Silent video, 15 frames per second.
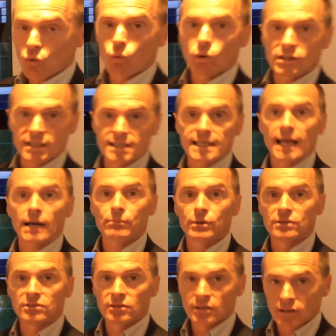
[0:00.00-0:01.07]
what has
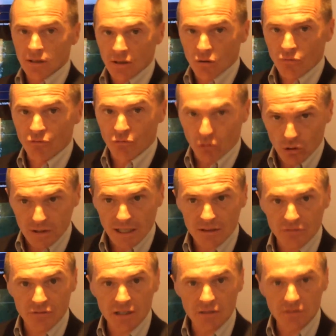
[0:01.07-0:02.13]
happened for that
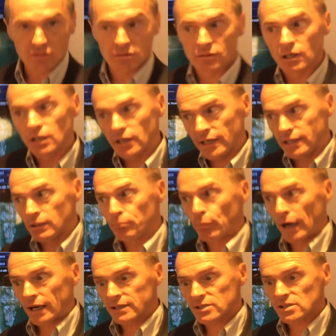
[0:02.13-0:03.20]
field in the
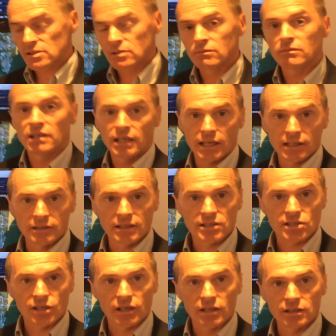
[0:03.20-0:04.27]
past, in
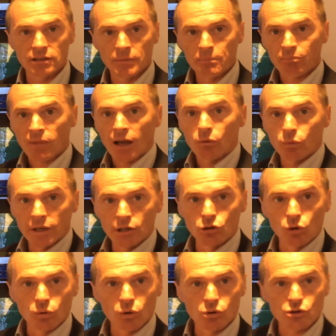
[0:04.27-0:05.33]
this year. We
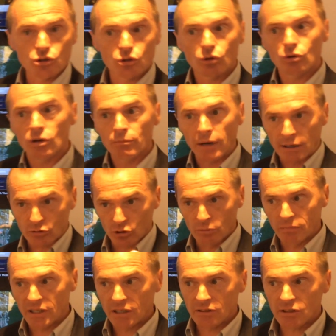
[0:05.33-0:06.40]
know also about
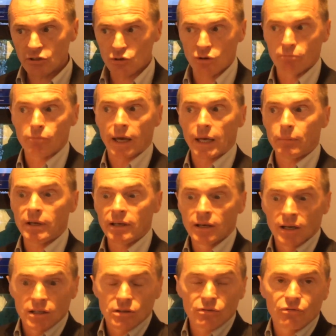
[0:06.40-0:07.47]
humidity, so maybe
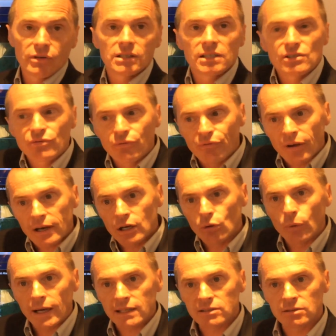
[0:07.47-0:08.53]
the field is very
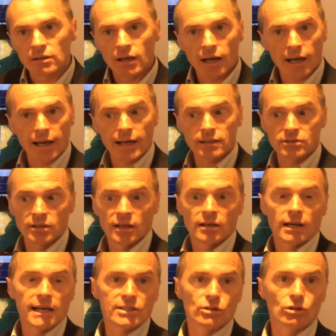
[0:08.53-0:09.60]
wet, and
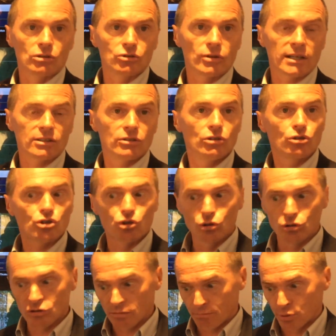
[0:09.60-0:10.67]
as a contractor you
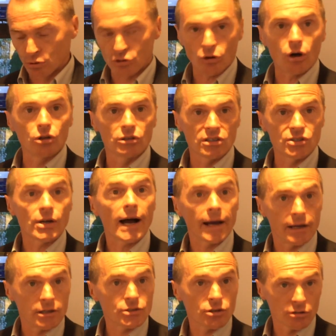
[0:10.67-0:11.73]
should put other
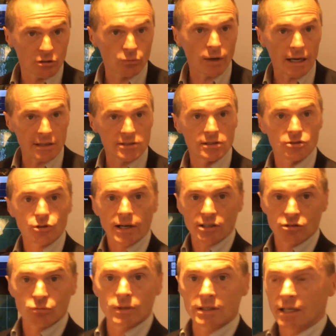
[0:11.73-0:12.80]
tires, otherwise the tractor will